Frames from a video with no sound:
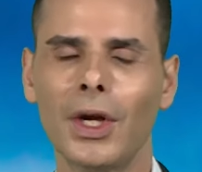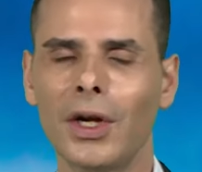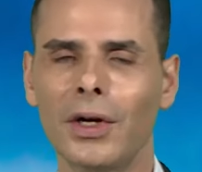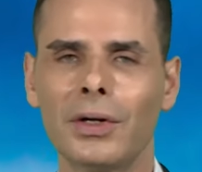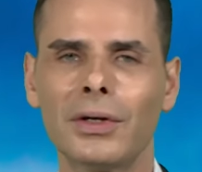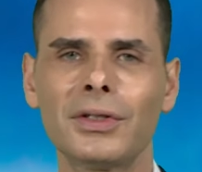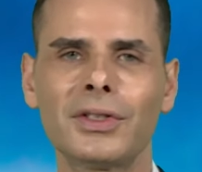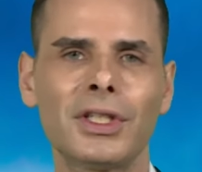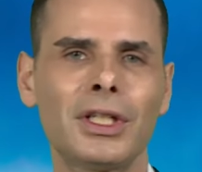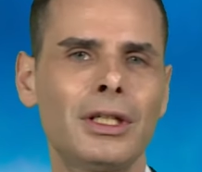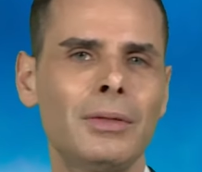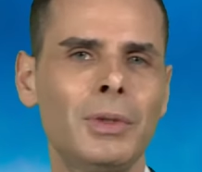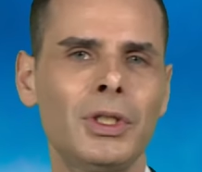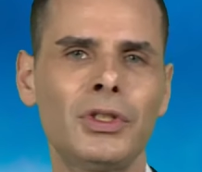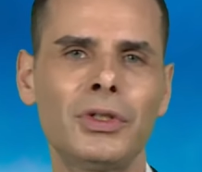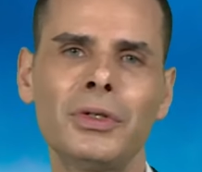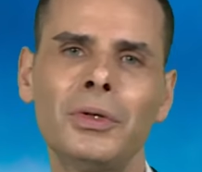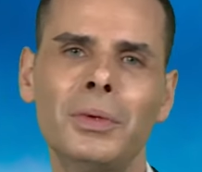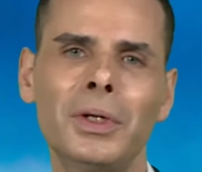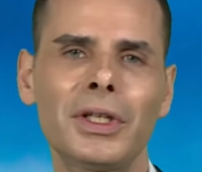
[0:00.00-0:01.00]
Or is he going to be
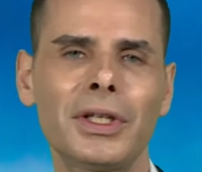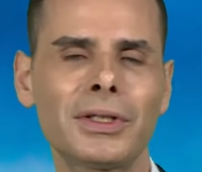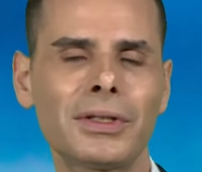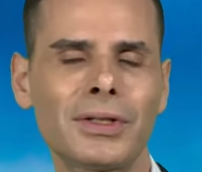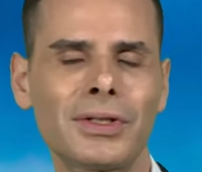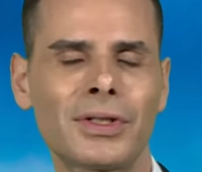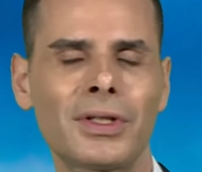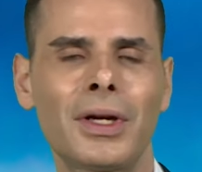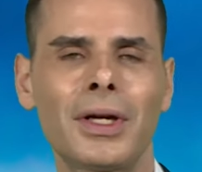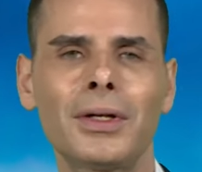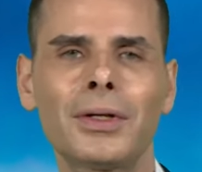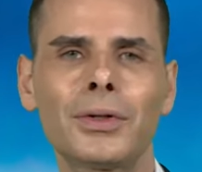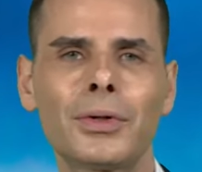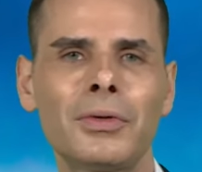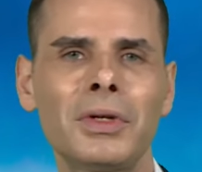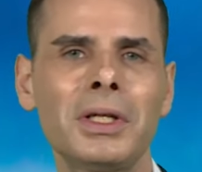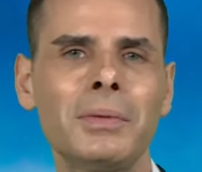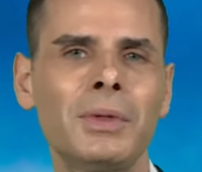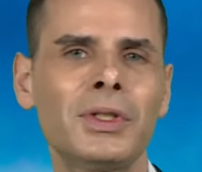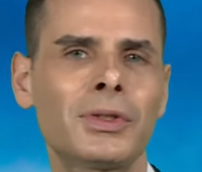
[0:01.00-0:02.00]
too willing to sign
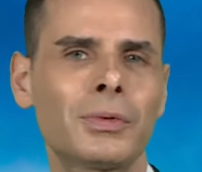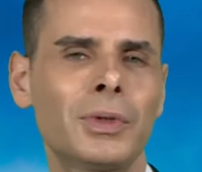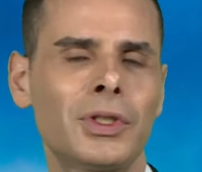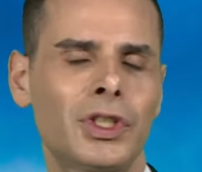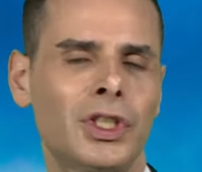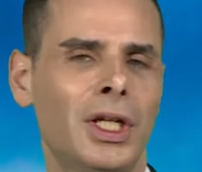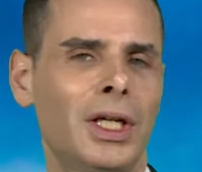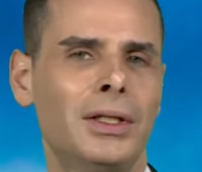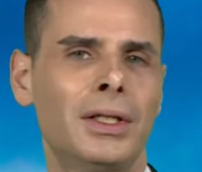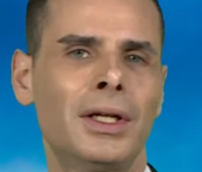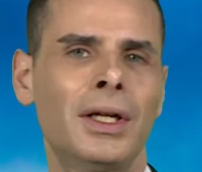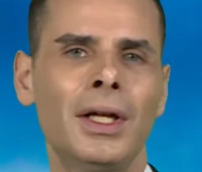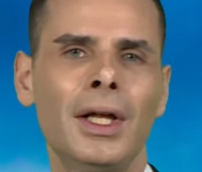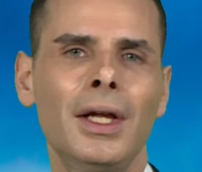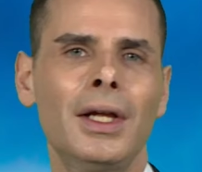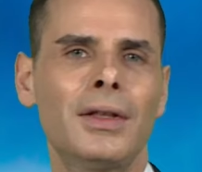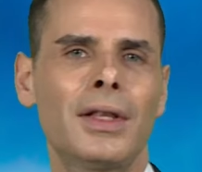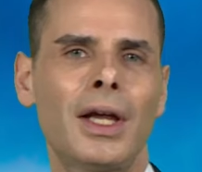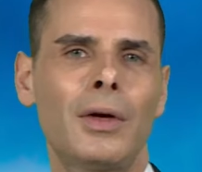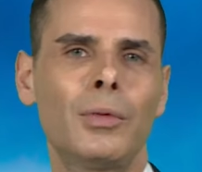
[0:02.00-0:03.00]
agreements with China
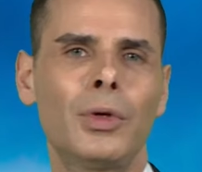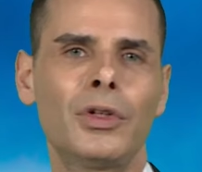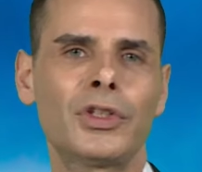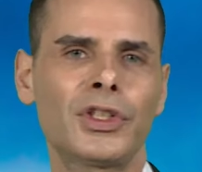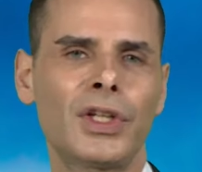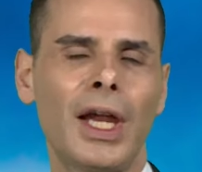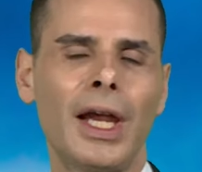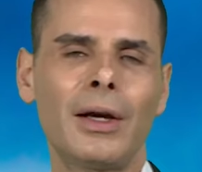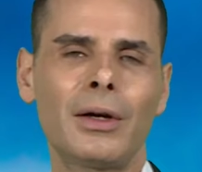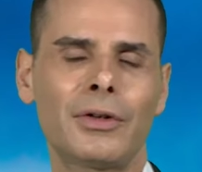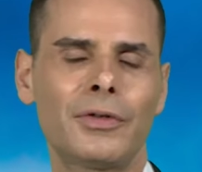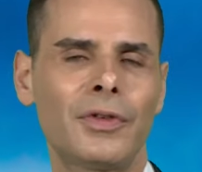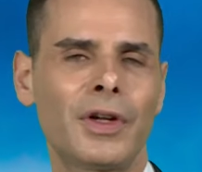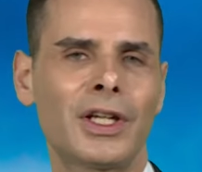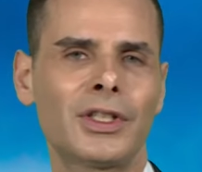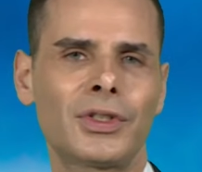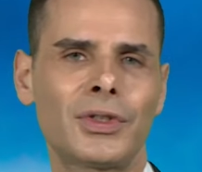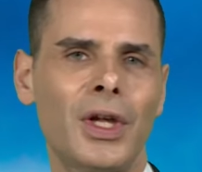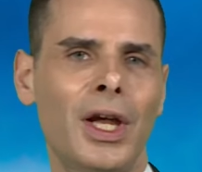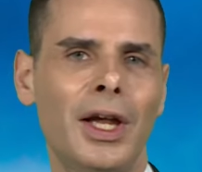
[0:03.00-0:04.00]
that will
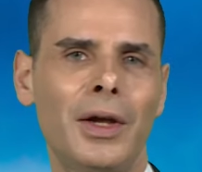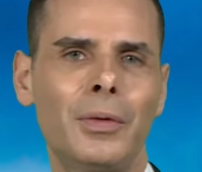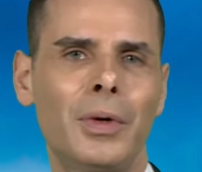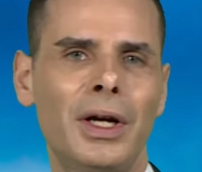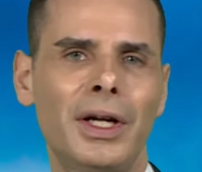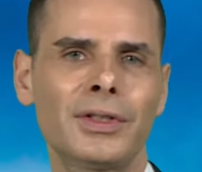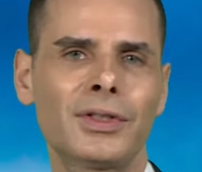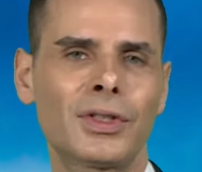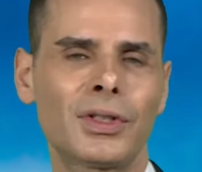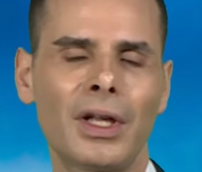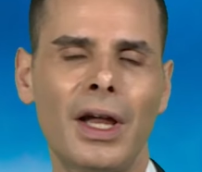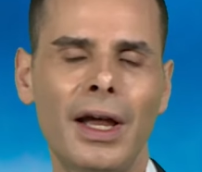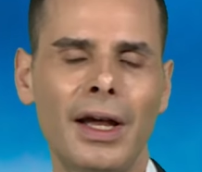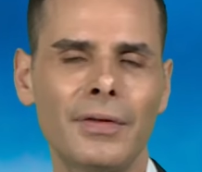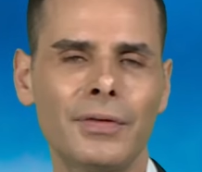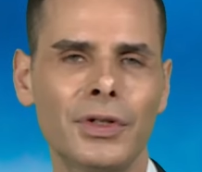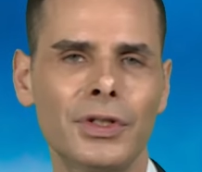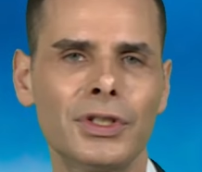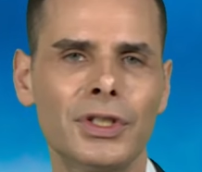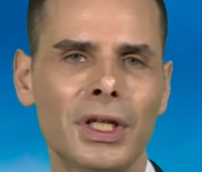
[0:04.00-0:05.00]
sacrifice Taiwan's
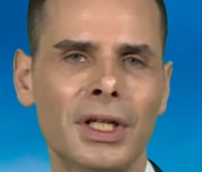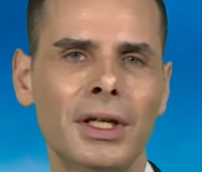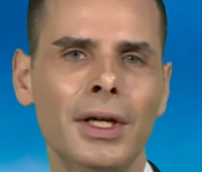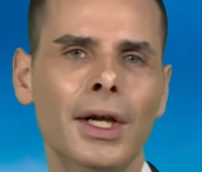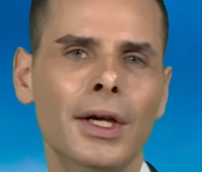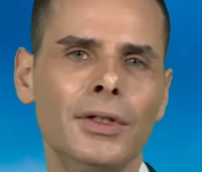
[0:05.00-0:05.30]
sovereignty?